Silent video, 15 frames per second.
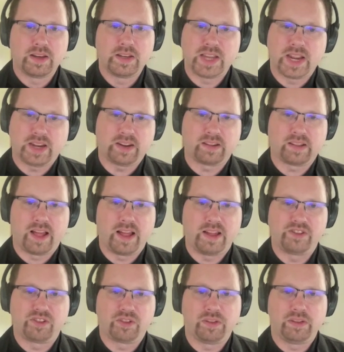
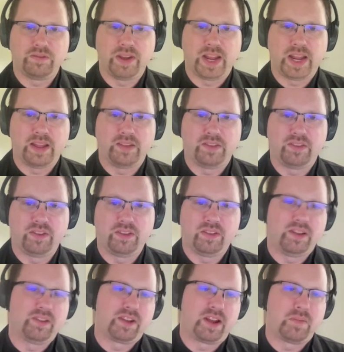technological advances
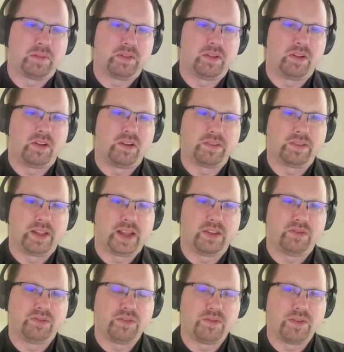that have come along in the
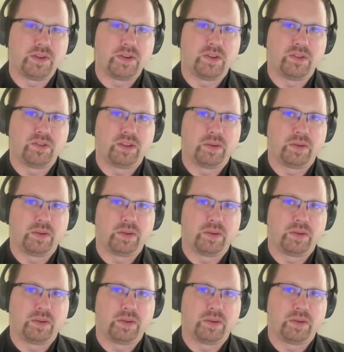last few years?